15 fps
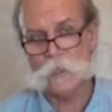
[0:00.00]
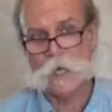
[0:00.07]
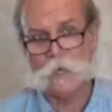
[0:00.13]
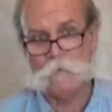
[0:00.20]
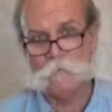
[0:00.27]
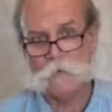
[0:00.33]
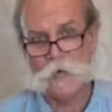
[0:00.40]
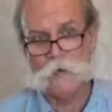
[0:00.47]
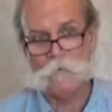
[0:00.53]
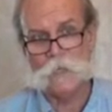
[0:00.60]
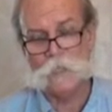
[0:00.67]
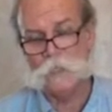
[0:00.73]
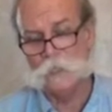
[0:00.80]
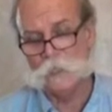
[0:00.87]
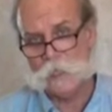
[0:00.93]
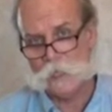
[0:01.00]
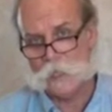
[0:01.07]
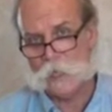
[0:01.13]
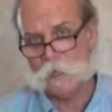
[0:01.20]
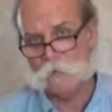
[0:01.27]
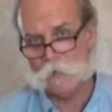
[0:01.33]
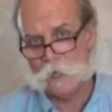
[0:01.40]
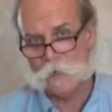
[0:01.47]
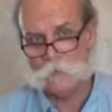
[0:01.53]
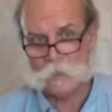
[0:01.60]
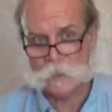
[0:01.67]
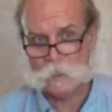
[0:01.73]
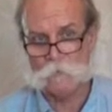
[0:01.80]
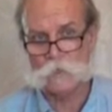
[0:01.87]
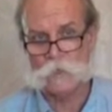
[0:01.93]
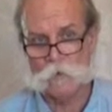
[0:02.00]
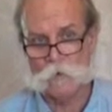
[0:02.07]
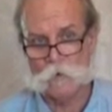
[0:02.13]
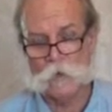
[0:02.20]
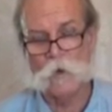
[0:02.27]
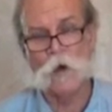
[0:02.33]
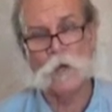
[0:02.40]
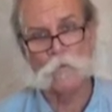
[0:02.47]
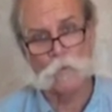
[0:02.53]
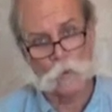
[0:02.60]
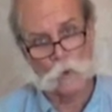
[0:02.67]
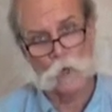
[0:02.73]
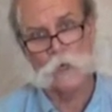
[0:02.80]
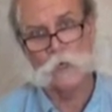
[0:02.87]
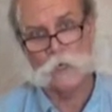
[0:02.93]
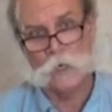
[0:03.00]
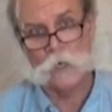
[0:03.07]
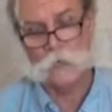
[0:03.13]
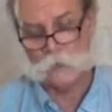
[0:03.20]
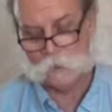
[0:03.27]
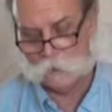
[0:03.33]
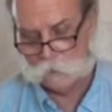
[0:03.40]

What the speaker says: that involve any leaking or anything that was going on were done.